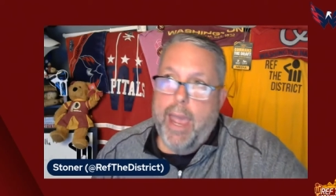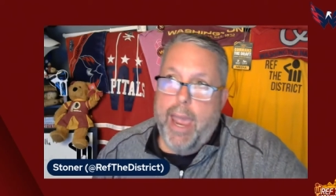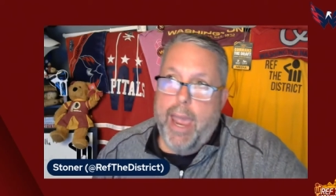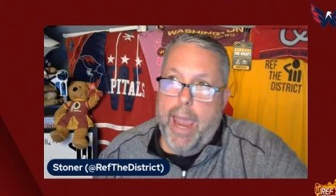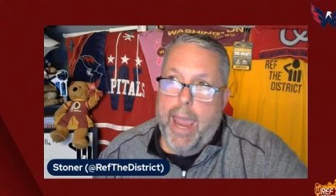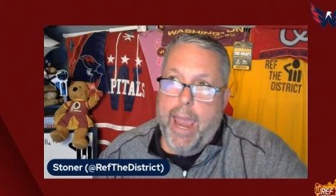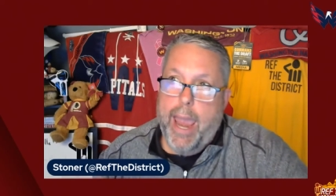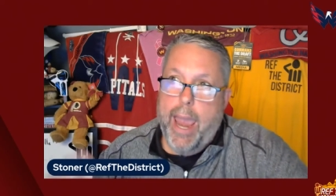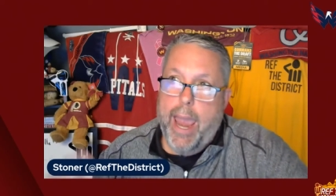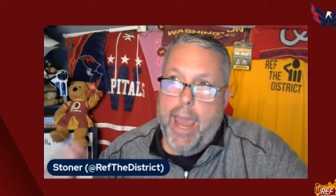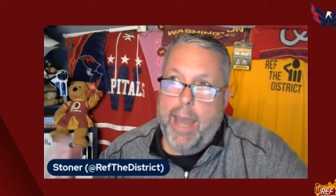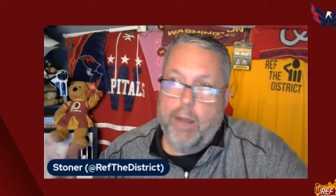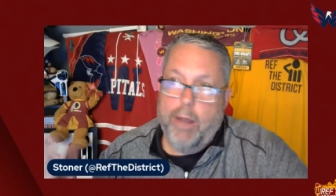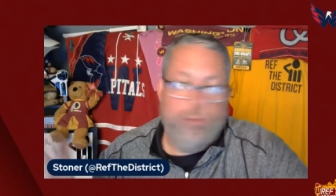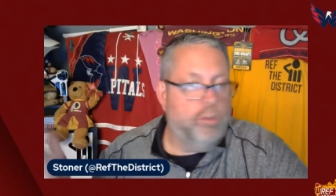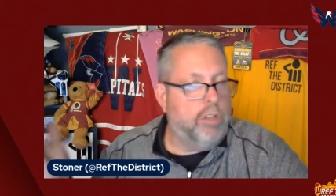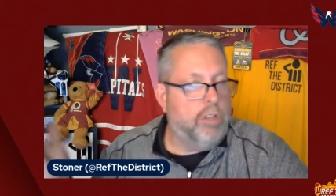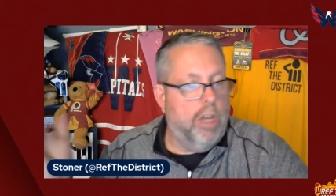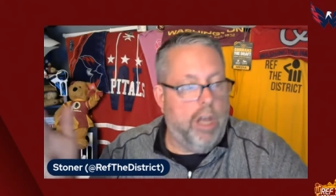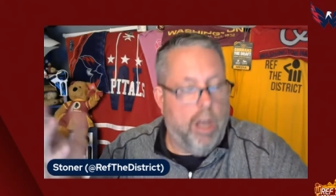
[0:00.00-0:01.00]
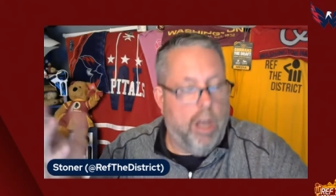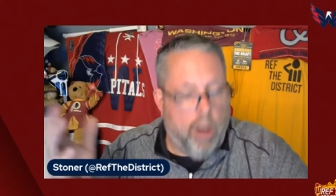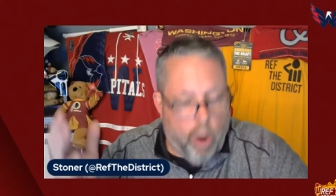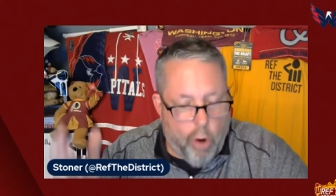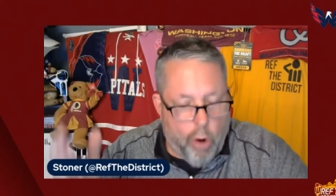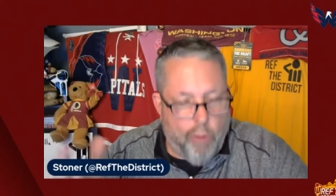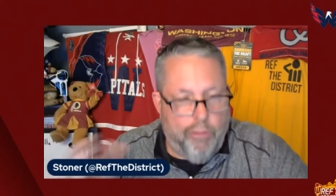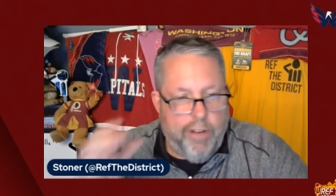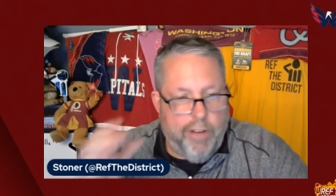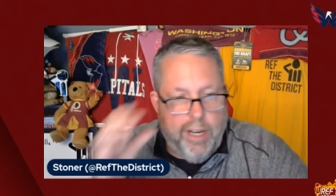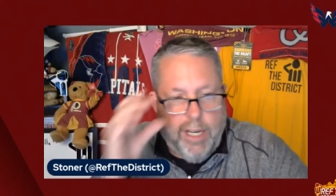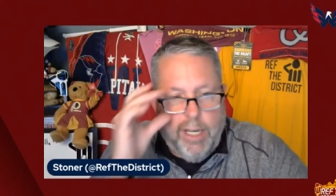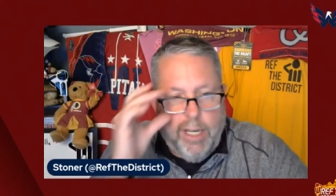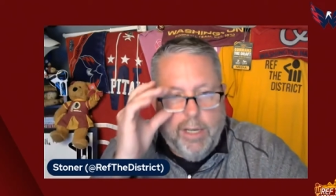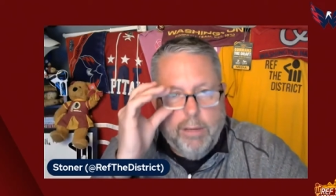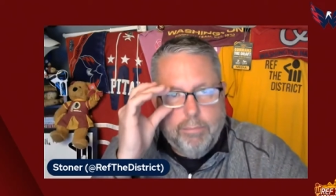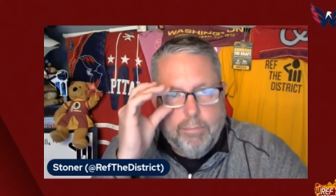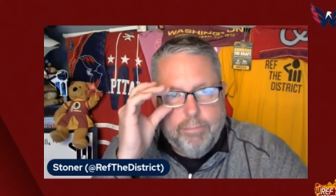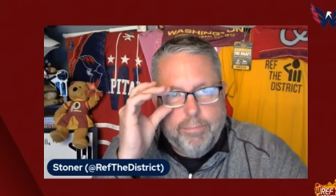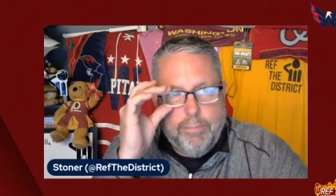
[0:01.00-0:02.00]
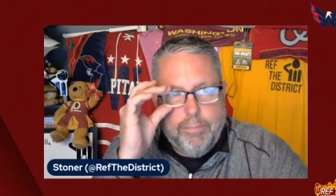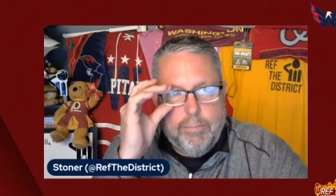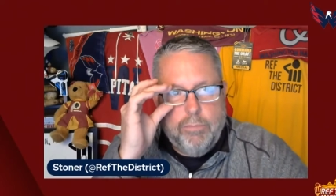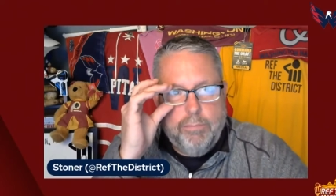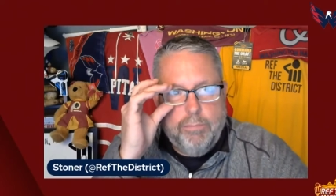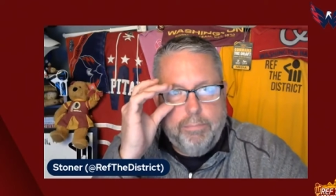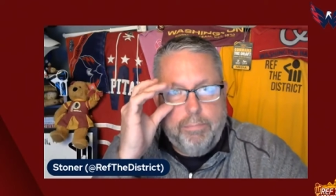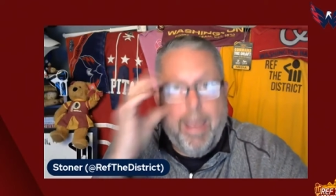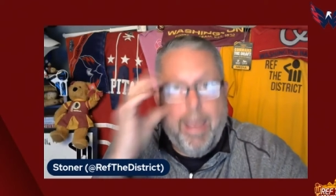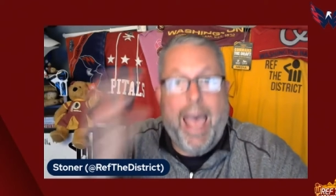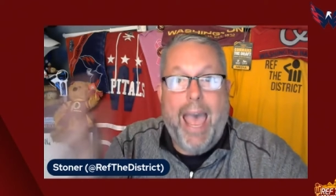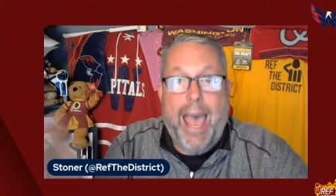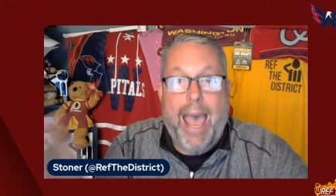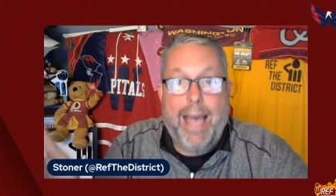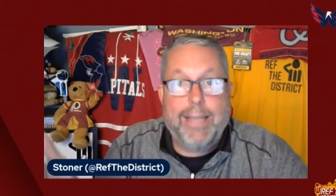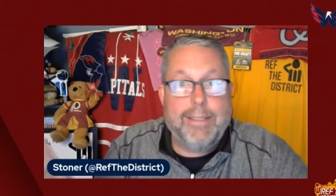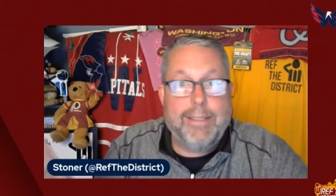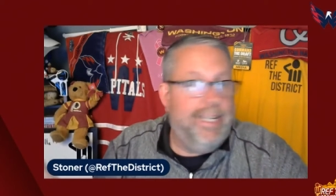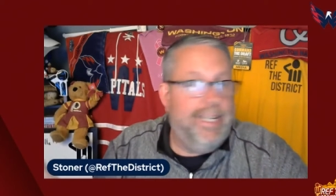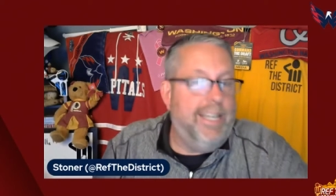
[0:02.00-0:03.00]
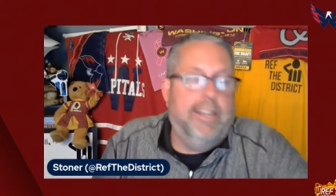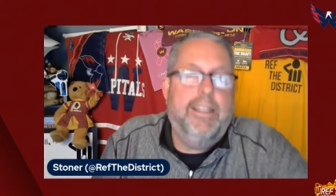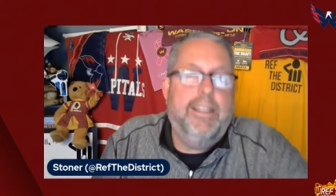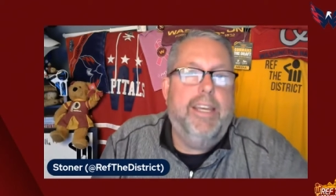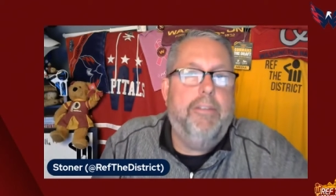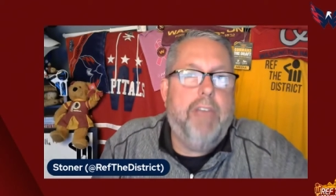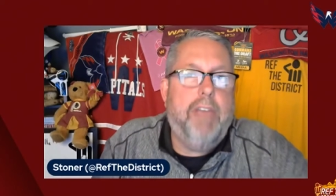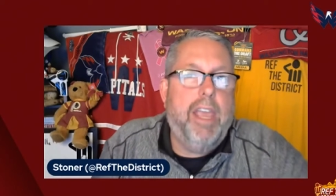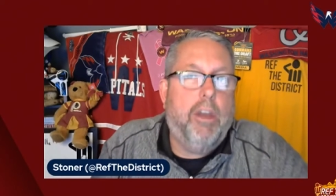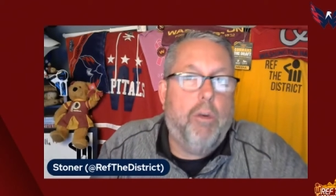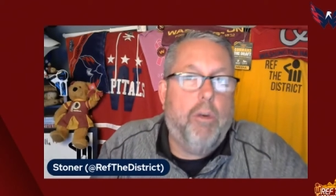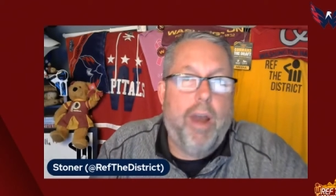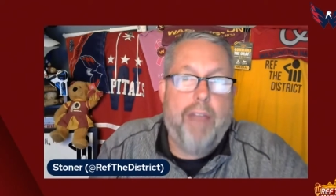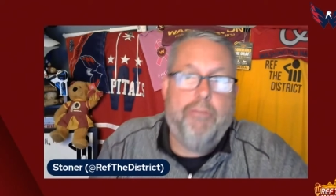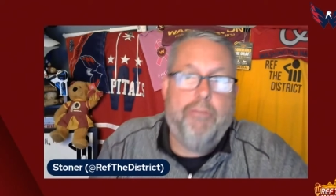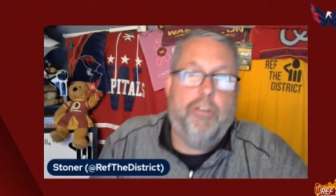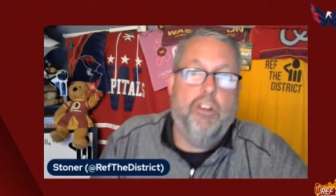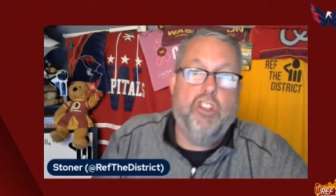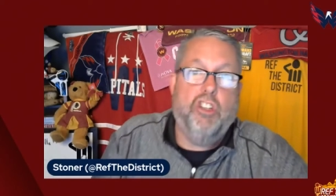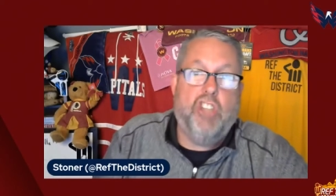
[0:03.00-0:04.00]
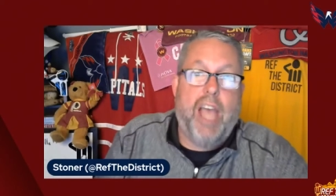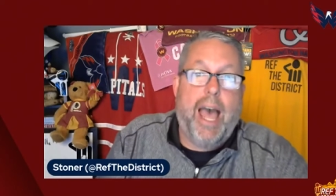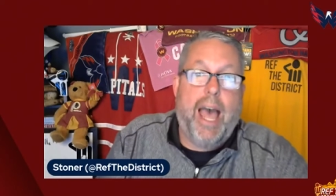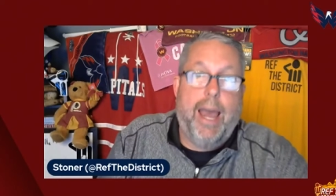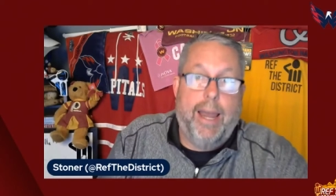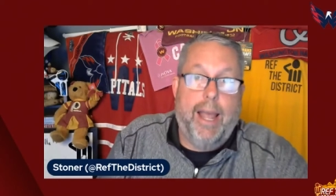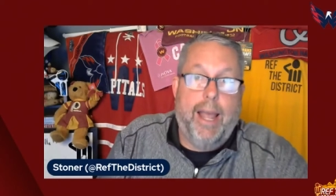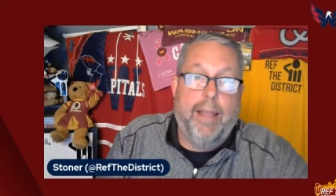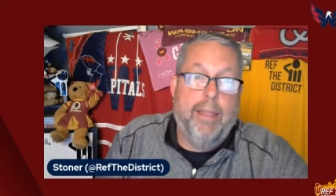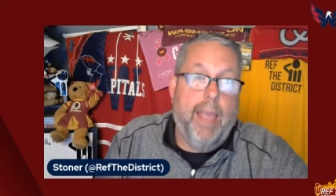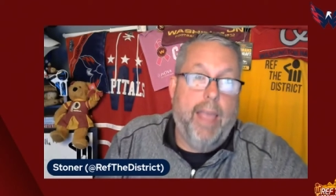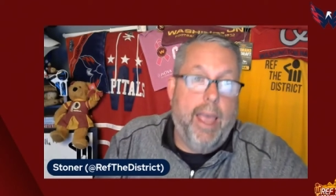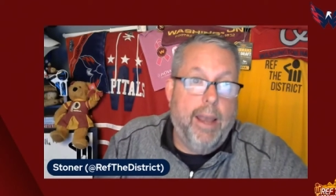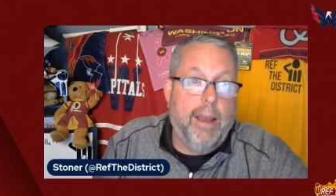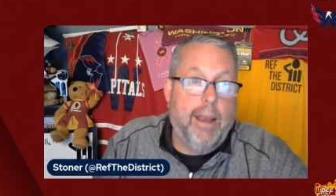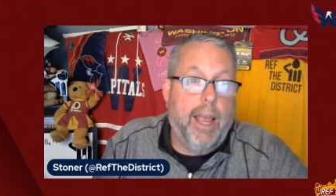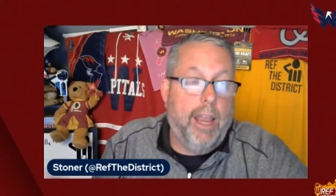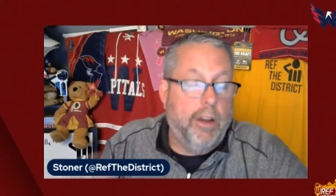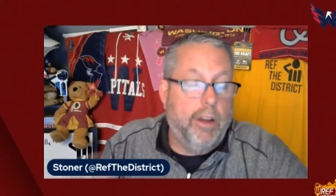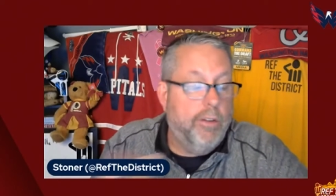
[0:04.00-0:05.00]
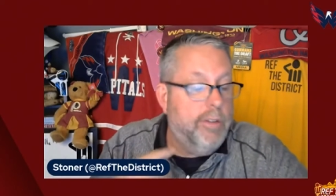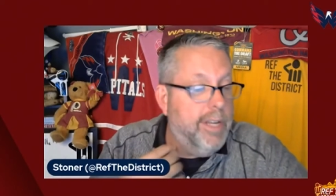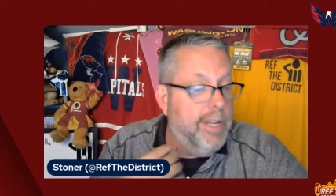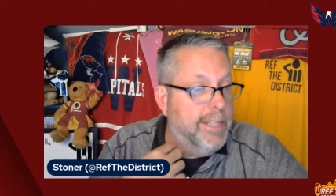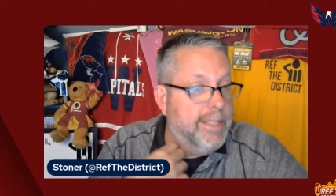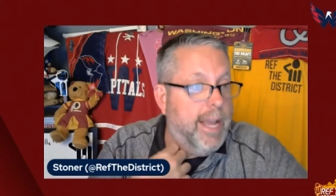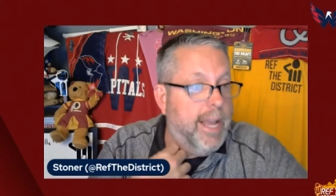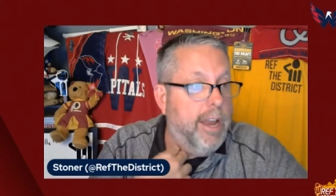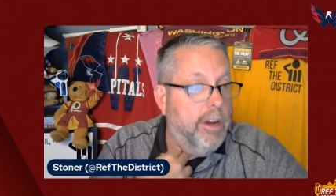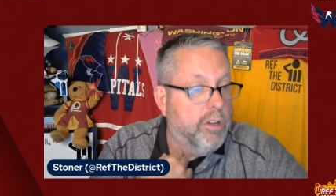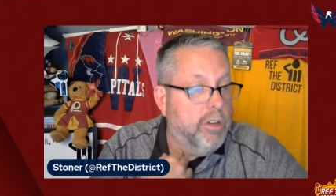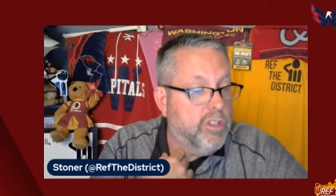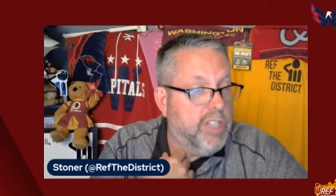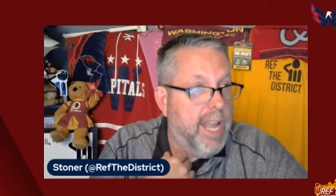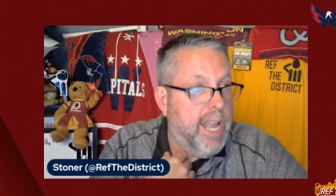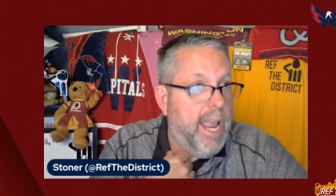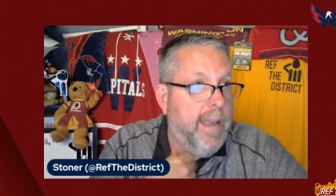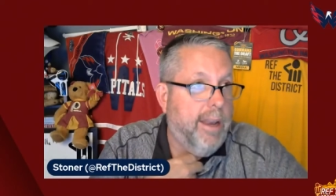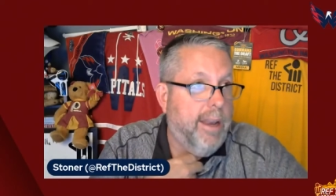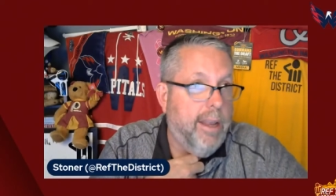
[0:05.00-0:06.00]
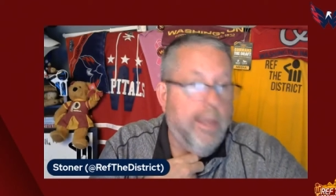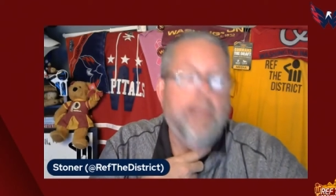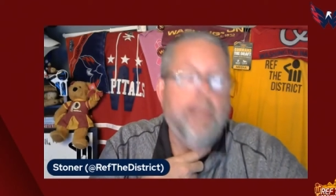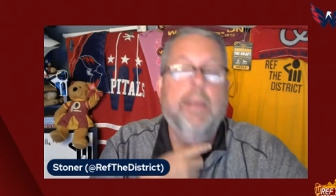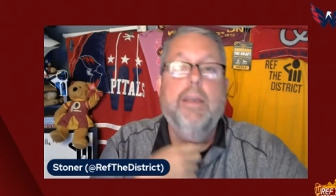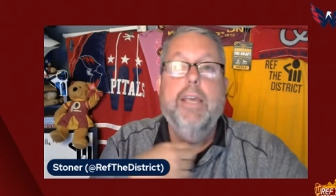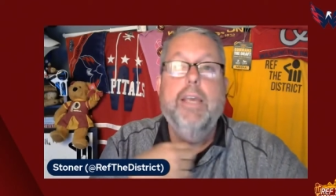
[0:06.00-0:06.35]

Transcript: And it was a Ovi pass. He doesn't even get credit for a shot on that, as I understand it.